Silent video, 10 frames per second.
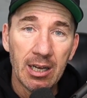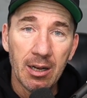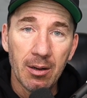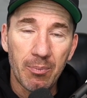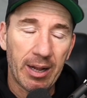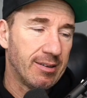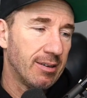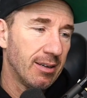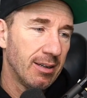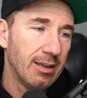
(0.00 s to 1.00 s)
but
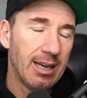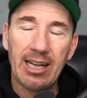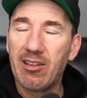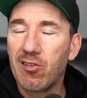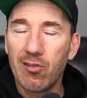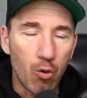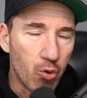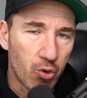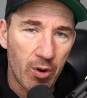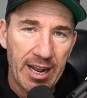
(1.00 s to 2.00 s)
it's so
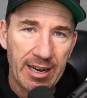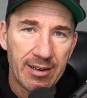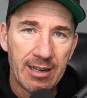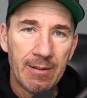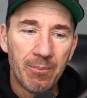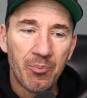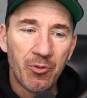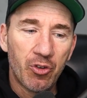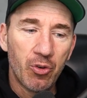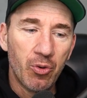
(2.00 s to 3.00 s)
great
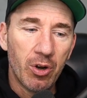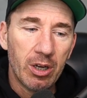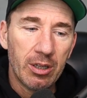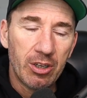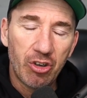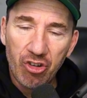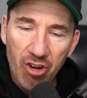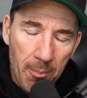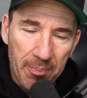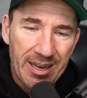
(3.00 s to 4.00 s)
to
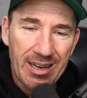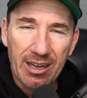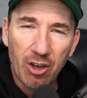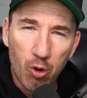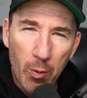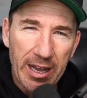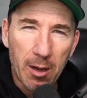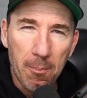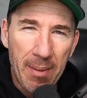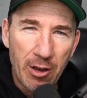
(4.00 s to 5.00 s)
jump in a quick
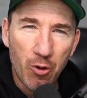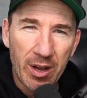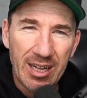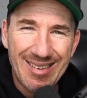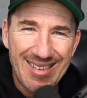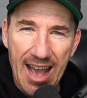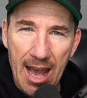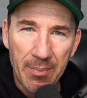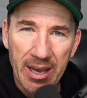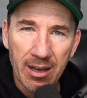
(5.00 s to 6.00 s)
manual
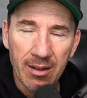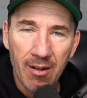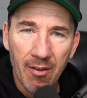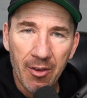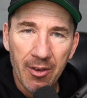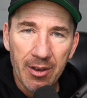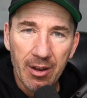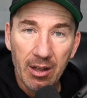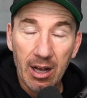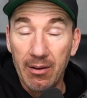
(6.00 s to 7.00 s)
DMing.
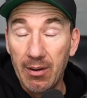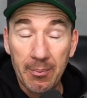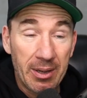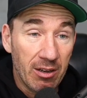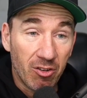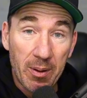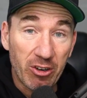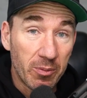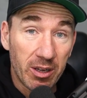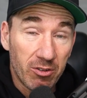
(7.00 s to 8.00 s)
I mean,
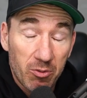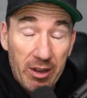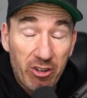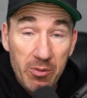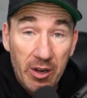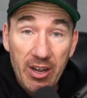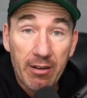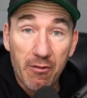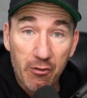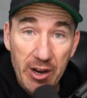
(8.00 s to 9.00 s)
especially when you have
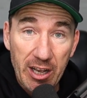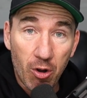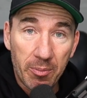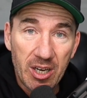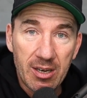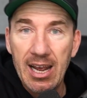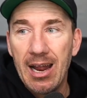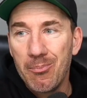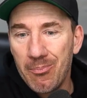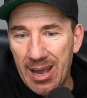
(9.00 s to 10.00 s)
a free community,
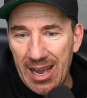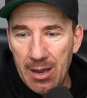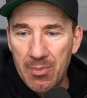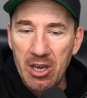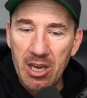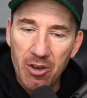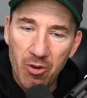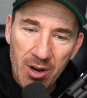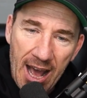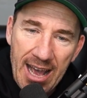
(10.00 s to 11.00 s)
and maybe you
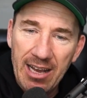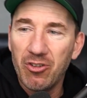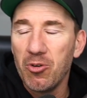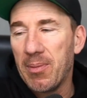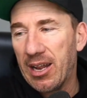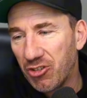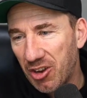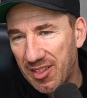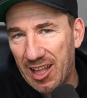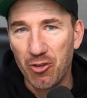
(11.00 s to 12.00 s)
like to
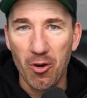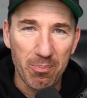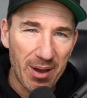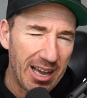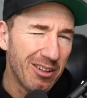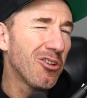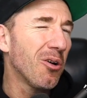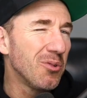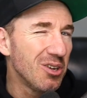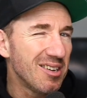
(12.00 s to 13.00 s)
mention then your paid
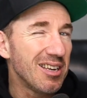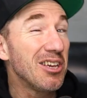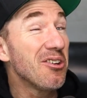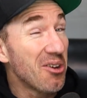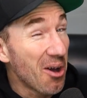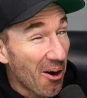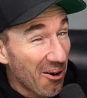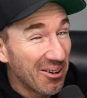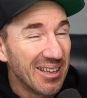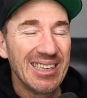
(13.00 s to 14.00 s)
community, you
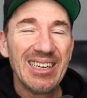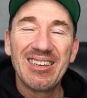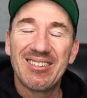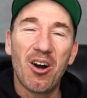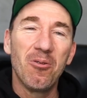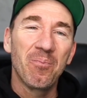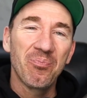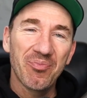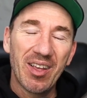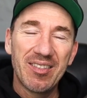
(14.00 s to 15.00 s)
know. So
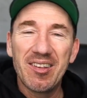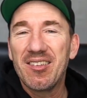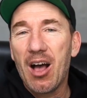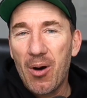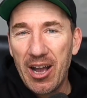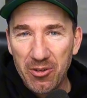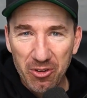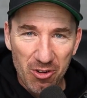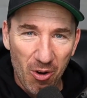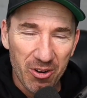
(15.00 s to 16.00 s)
this is how I use
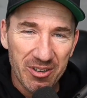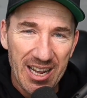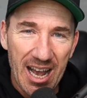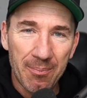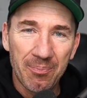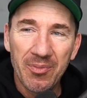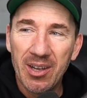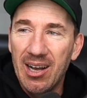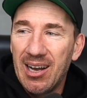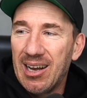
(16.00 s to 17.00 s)
the auto DM,
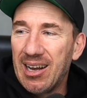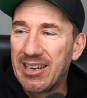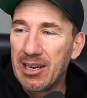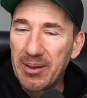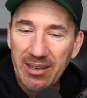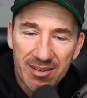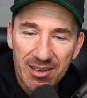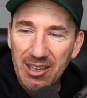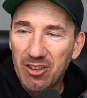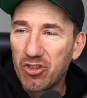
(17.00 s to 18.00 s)
a little bit
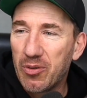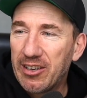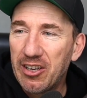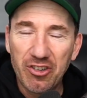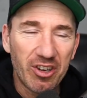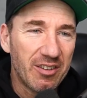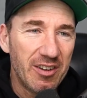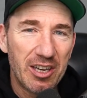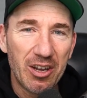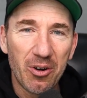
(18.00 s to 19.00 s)
strategic
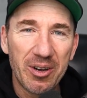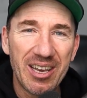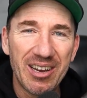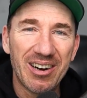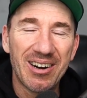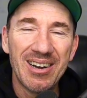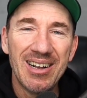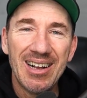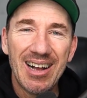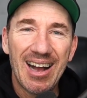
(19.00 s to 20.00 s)
video here,
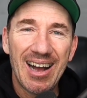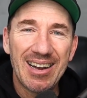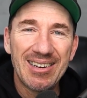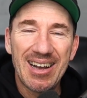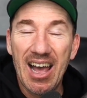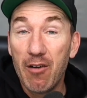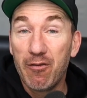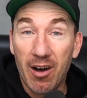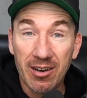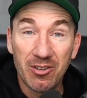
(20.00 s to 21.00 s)
and have
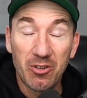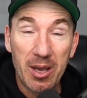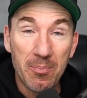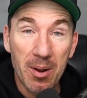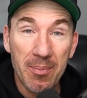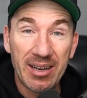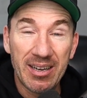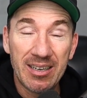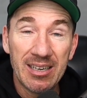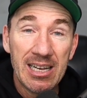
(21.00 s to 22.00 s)
fun to implement
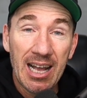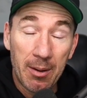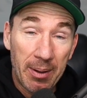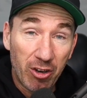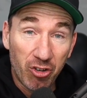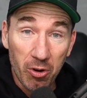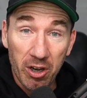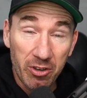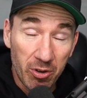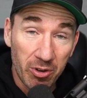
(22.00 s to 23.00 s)
it. And make sure
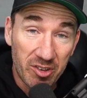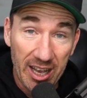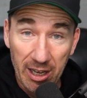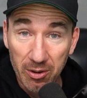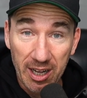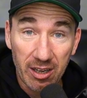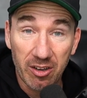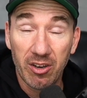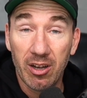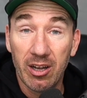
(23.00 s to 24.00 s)
you take a look at
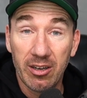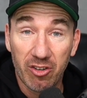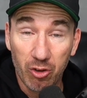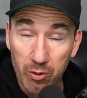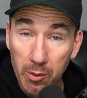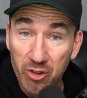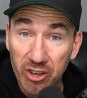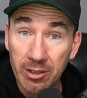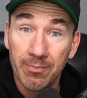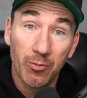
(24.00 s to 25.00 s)
the
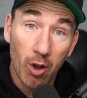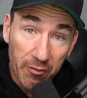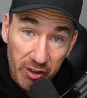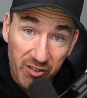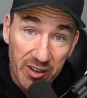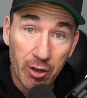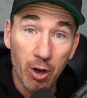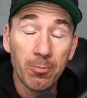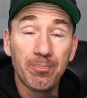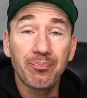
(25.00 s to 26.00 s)
description of this
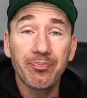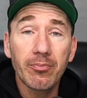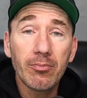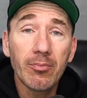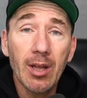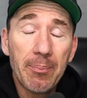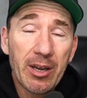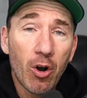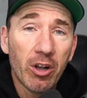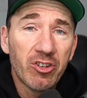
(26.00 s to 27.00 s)
video,
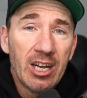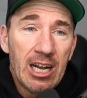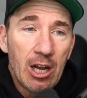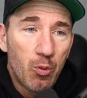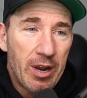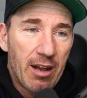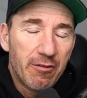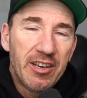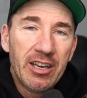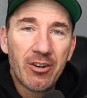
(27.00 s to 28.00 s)
because we have
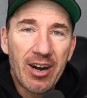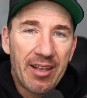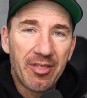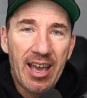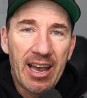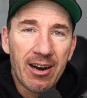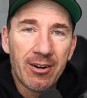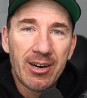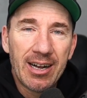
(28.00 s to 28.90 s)
here and there